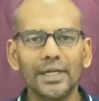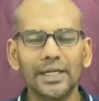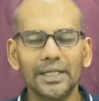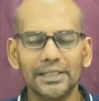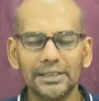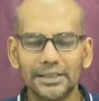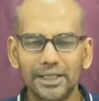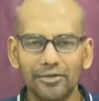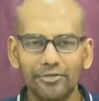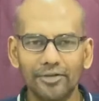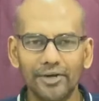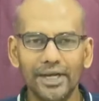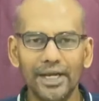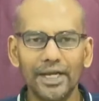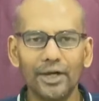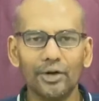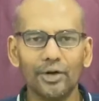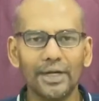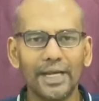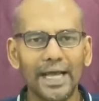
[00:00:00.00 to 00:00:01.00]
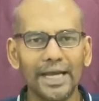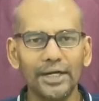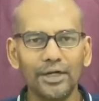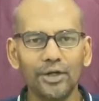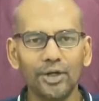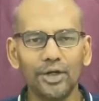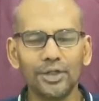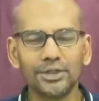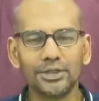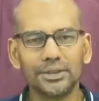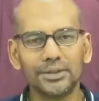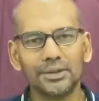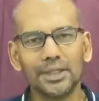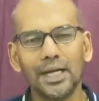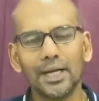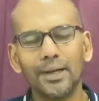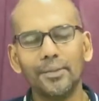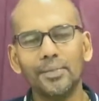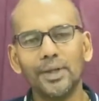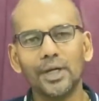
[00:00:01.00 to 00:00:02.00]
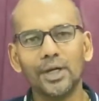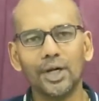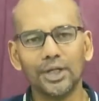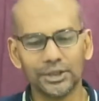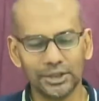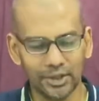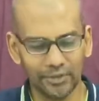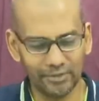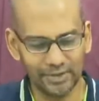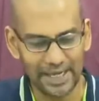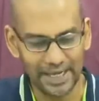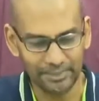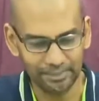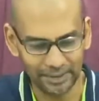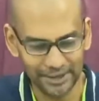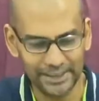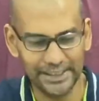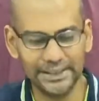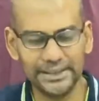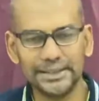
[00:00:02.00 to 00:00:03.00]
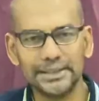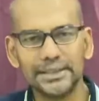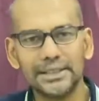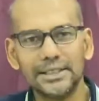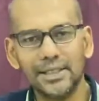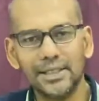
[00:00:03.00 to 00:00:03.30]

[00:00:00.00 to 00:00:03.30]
suffering or diagnosed because of diabetes.